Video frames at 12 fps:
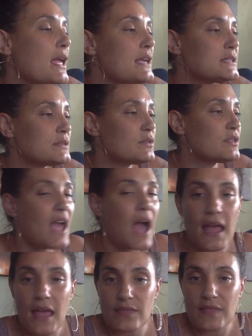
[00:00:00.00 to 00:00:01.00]
is
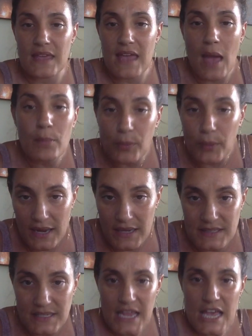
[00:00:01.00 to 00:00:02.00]
the
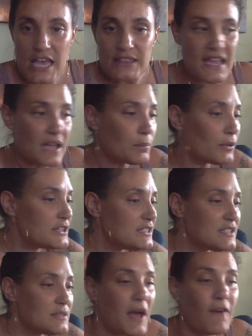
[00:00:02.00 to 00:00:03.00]
Empress. The Empress
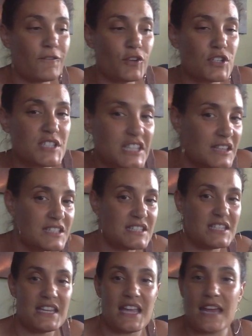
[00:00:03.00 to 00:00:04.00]
is about
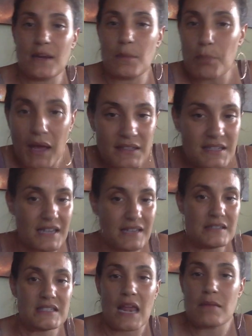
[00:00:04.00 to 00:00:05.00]
fertility and
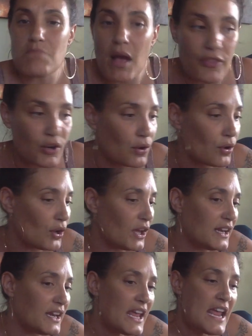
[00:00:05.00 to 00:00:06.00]
abundance and
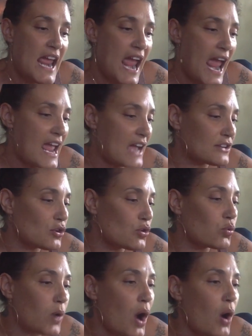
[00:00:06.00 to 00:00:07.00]
motherhood and
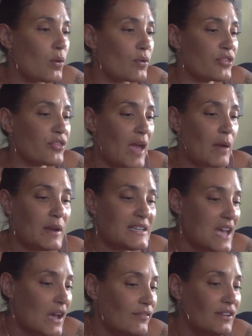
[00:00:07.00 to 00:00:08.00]
growth. And we
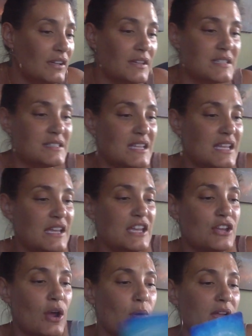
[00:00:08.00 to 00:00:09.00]
definitely see,
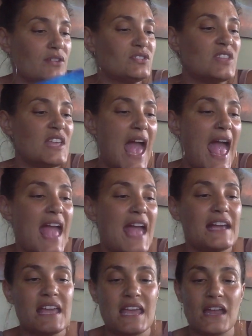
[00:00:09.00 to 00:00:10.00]
you know, here's the
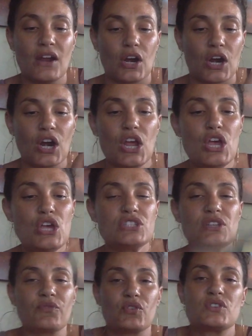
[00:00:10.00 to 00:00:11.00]
egg here.
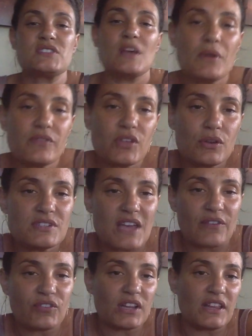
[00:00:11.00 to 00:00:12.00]
So for some of you,
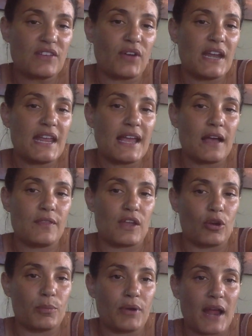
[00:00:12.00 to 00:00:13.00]
definitely finding out that
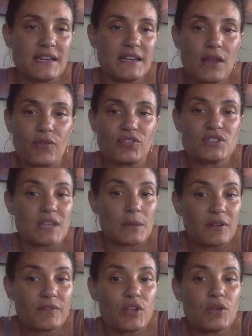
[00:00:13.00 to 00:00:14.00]
you're pregnant. For some
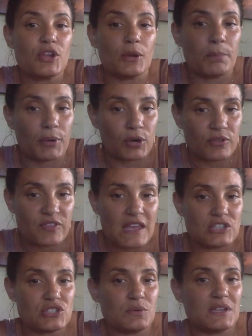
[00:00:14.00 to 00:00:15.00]
of you, you're birthing
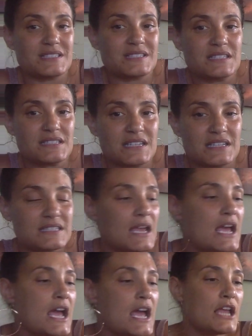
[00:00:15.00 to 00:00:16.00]
into existence,
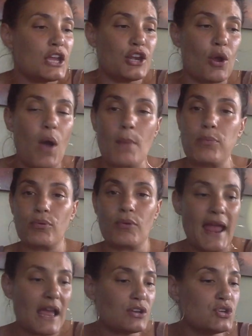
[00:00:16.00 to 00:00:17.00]
you know, a
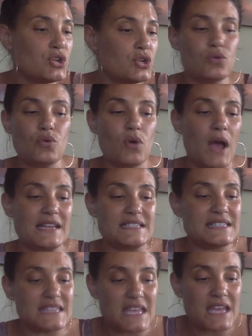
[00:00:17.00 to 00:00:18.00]
brand new
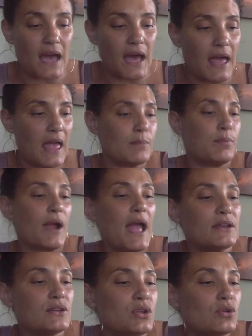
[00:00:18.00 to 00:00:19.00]
idea, a
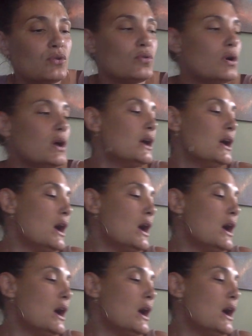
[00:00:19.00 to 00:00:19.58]
brand new